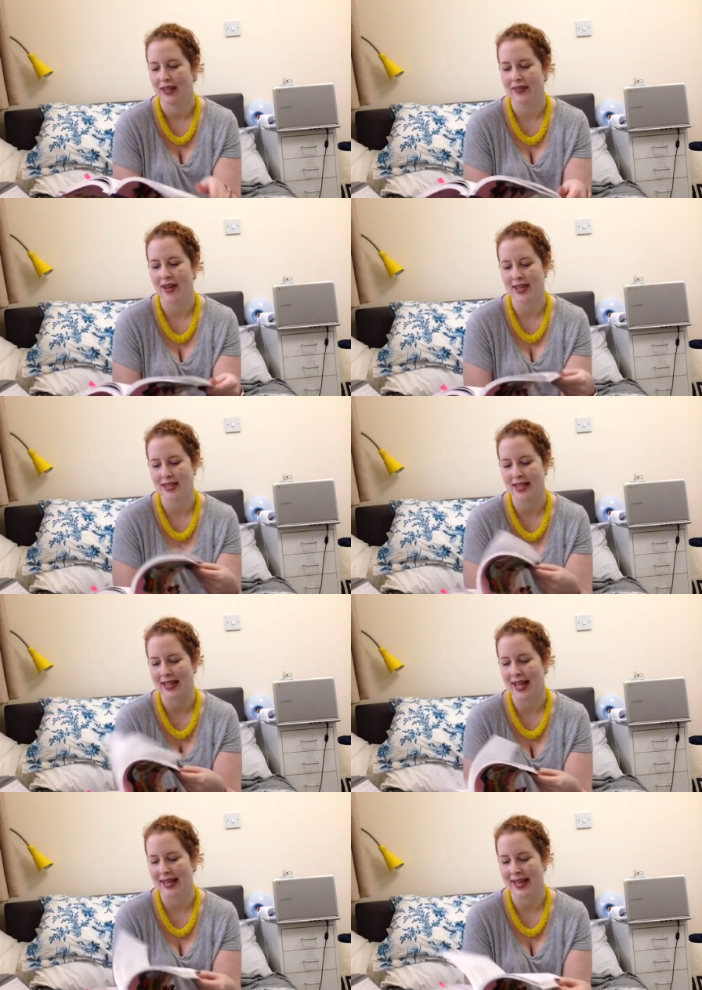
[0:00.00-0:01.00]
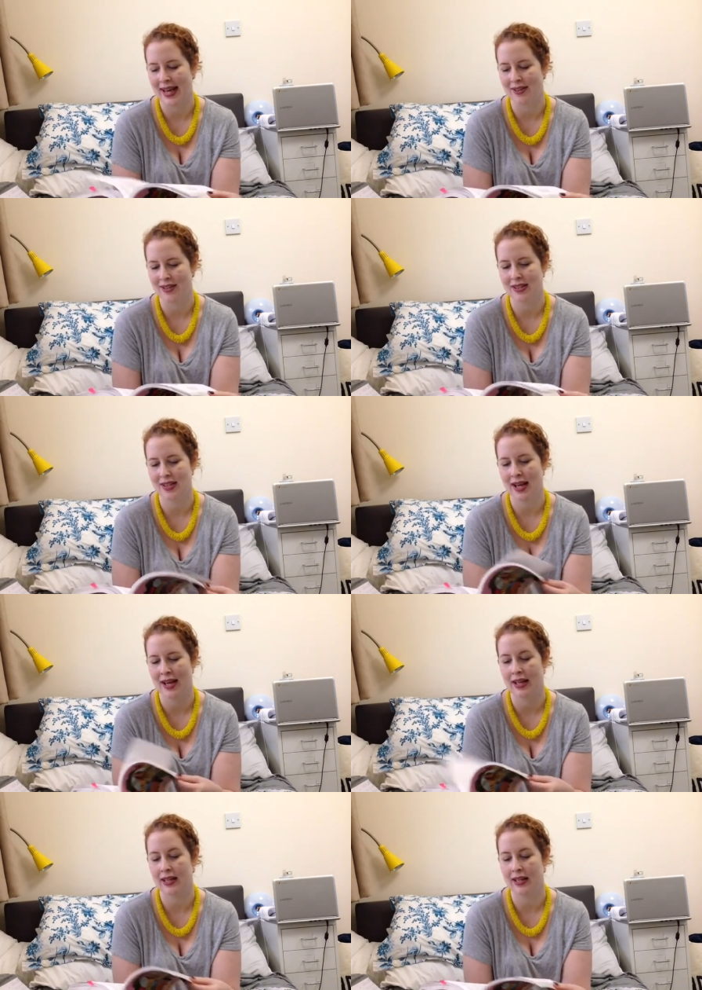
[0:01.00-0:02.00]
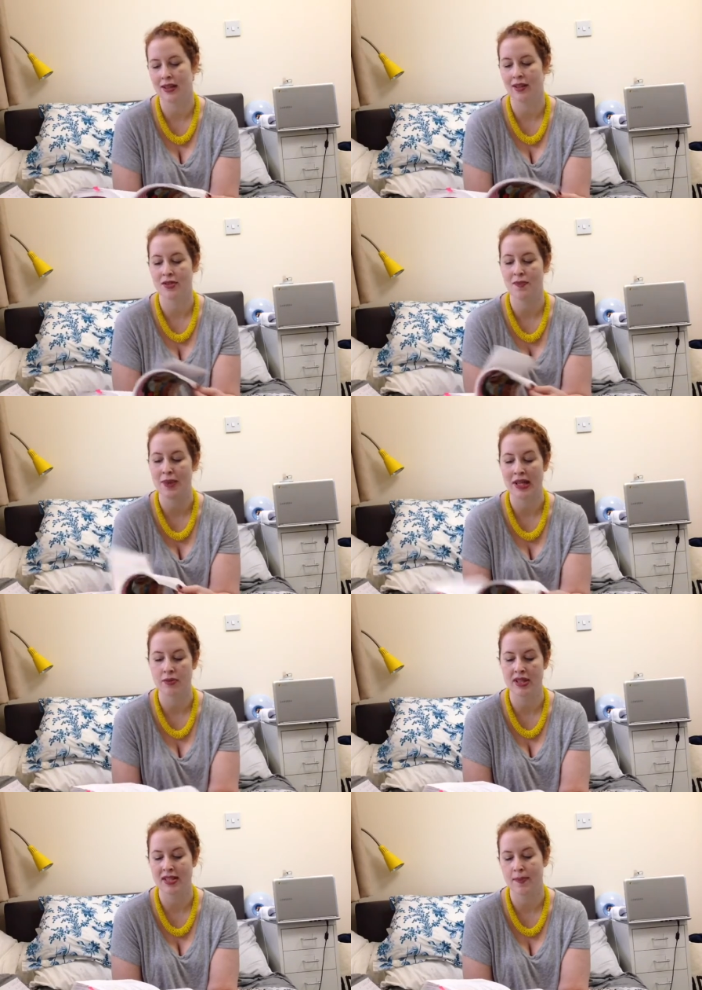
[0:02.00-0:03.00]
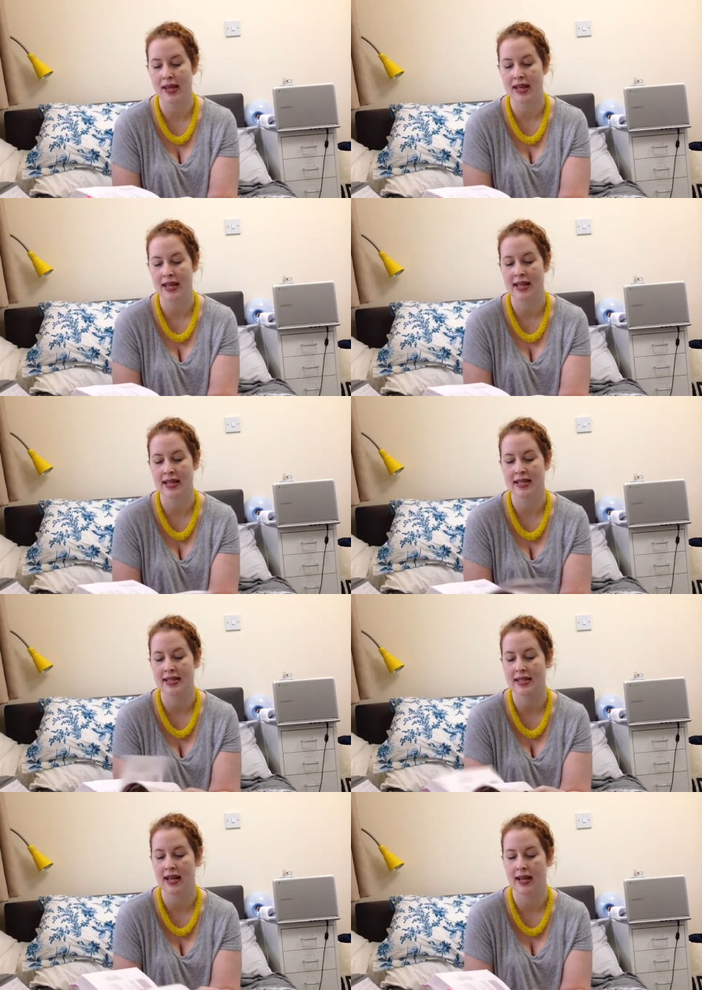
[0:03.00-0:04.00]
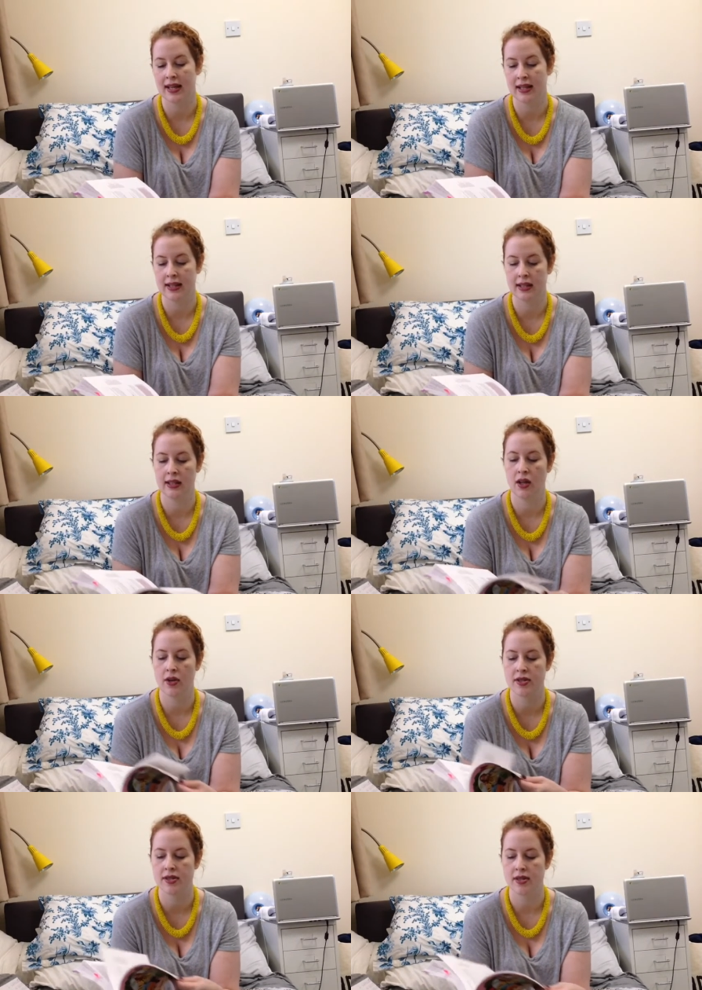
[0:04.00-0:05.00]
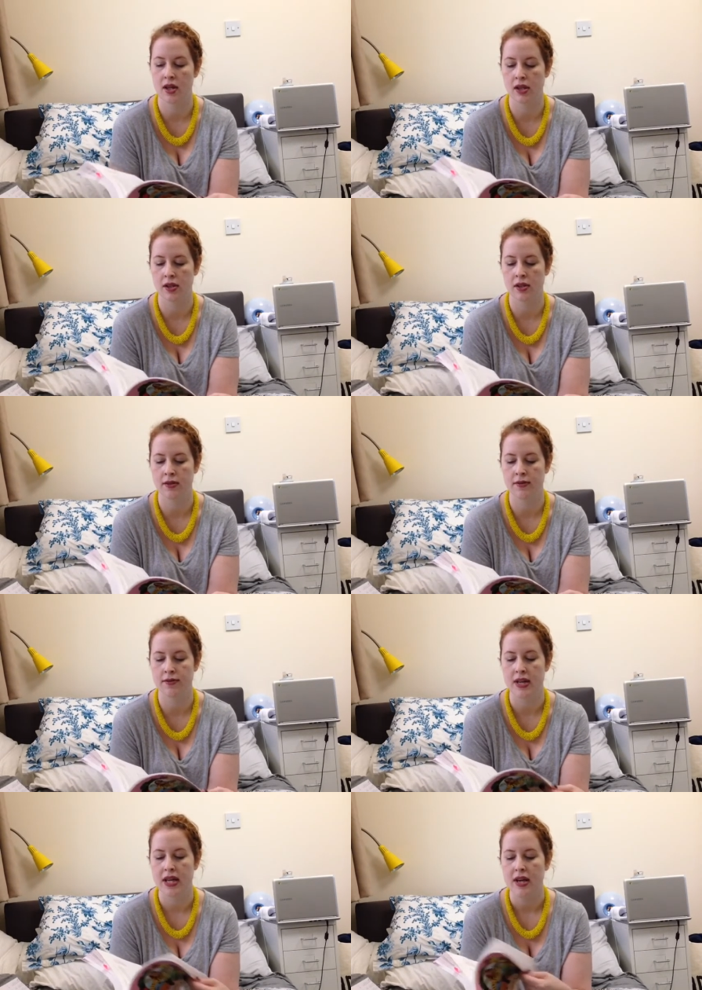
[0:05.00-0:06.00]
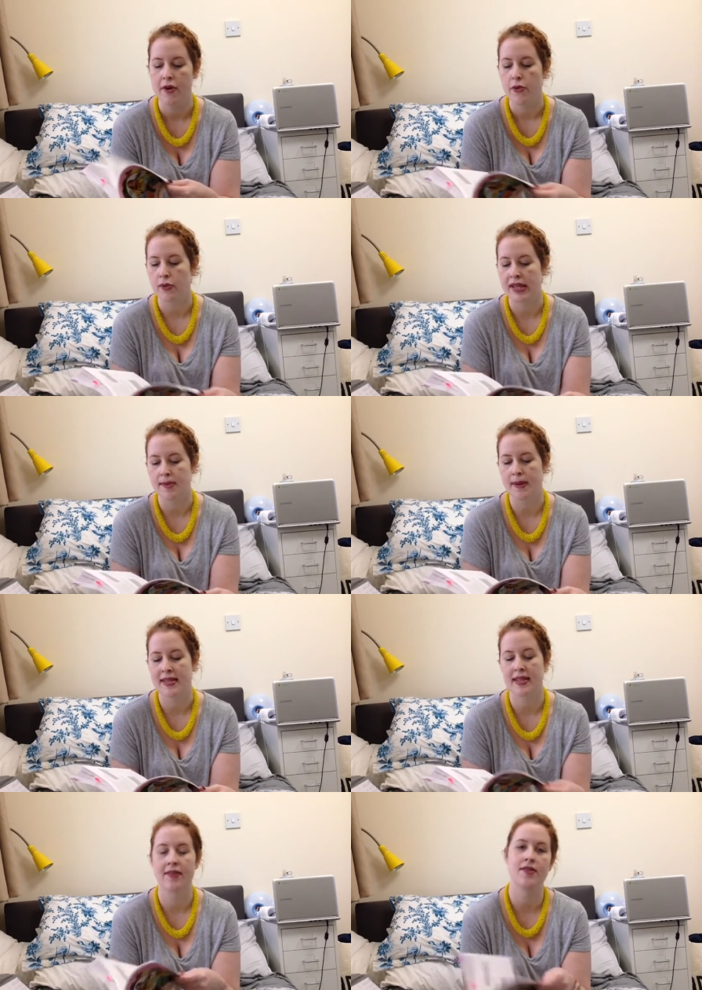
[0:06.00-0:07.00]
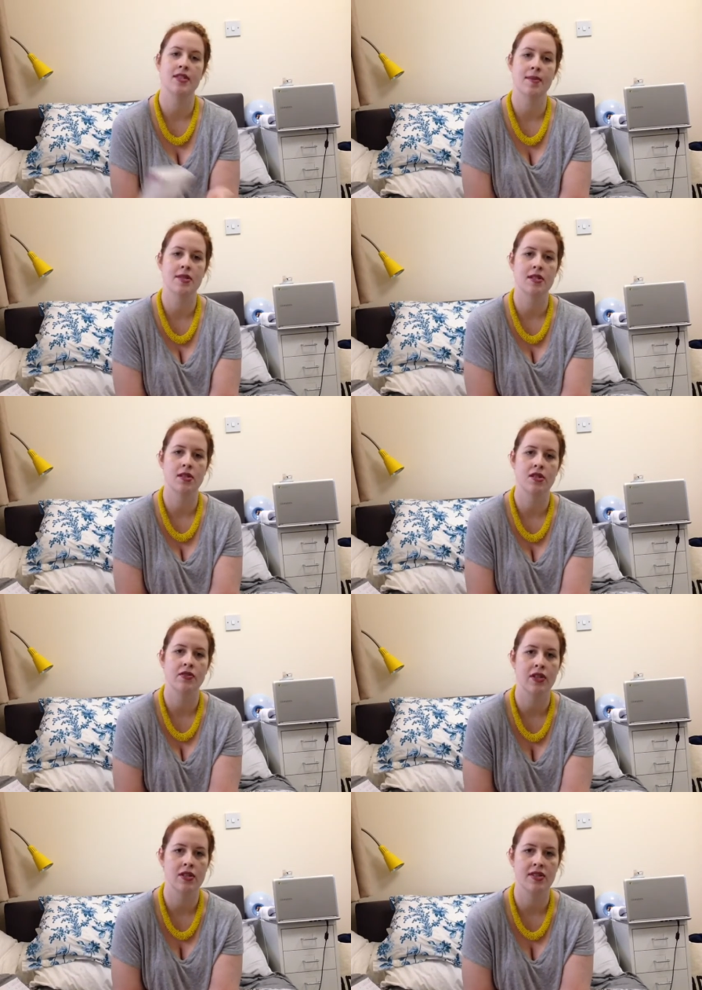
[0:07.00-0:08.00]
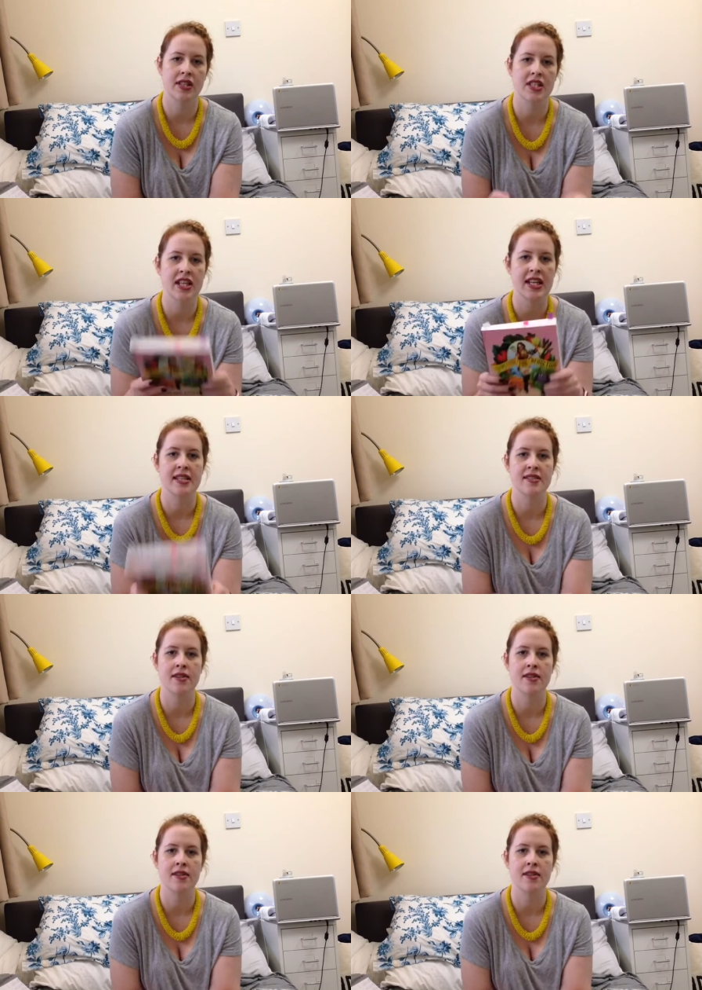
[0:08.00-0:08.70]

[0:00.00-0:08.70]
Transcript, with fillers: nicely laid out. Uh, lots of bean recipes, uh, lots of recipes that give you substitutes for using cheese.